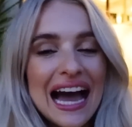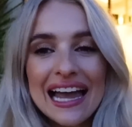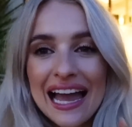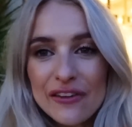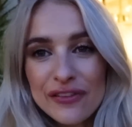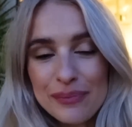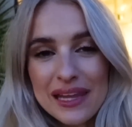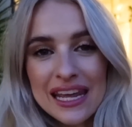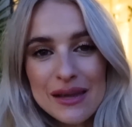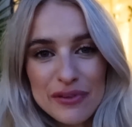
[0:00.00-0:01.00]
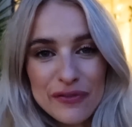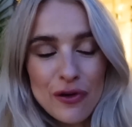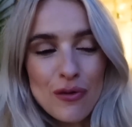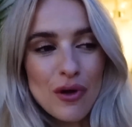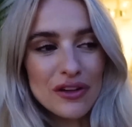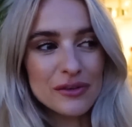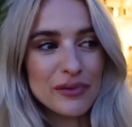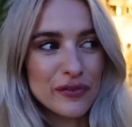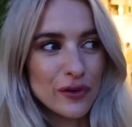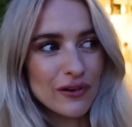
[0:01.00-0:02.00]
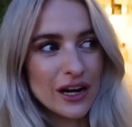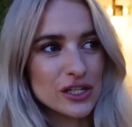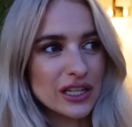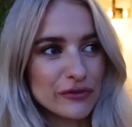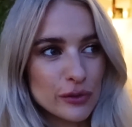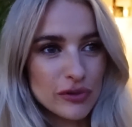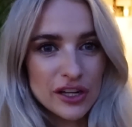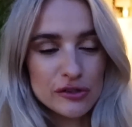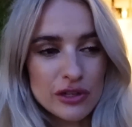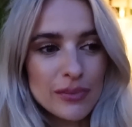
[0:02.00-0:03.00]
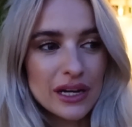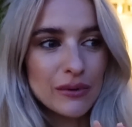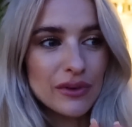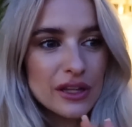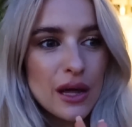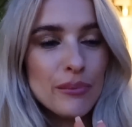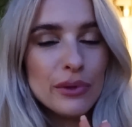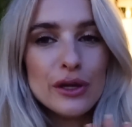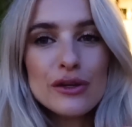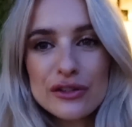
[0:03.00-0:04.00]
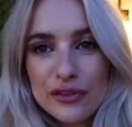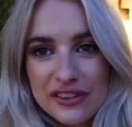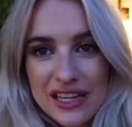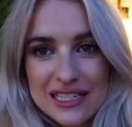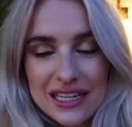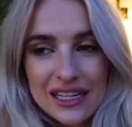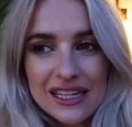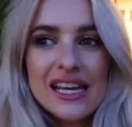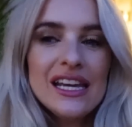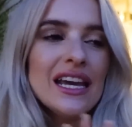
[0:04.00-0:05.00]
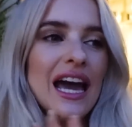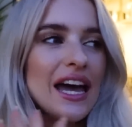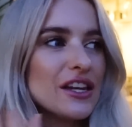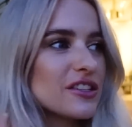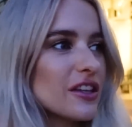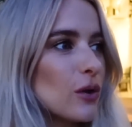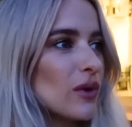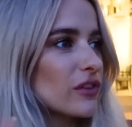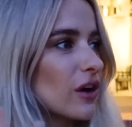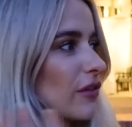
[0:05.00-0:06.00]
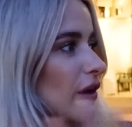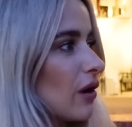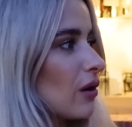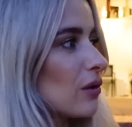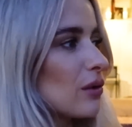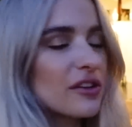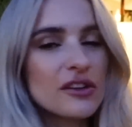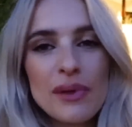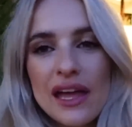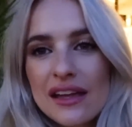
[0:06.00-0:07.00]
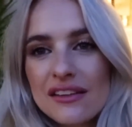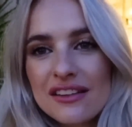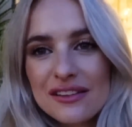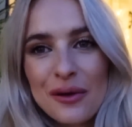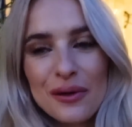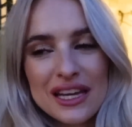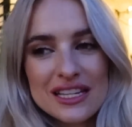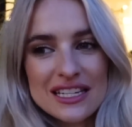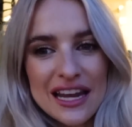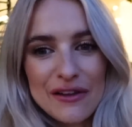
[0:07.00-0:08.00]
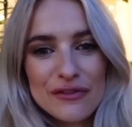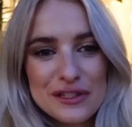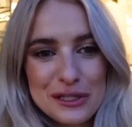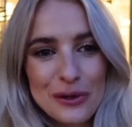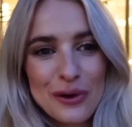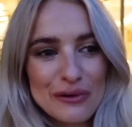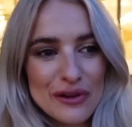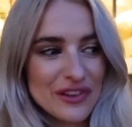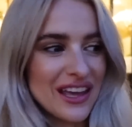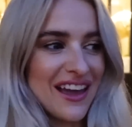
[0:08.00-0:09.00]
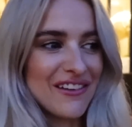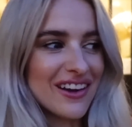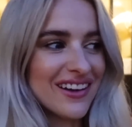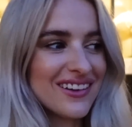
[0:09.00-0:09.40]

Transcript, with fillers: I have been here before once before actually for a press trip and it was a beautiful setting. And so we've got the whole space, it's all kitted out for Dior Riviera.